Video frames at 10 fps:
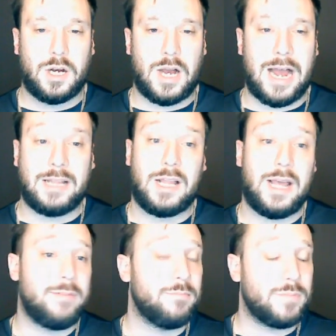I
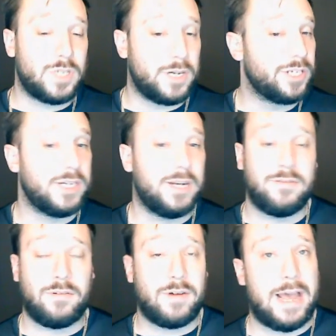like Sergachev
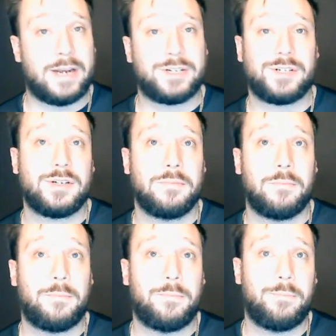and Raddysh,
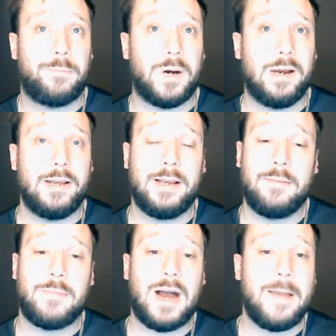but
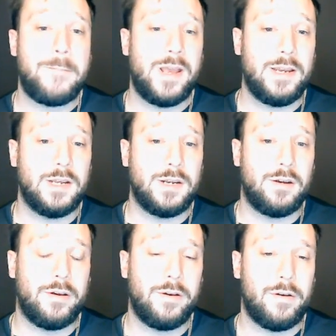in my opinion,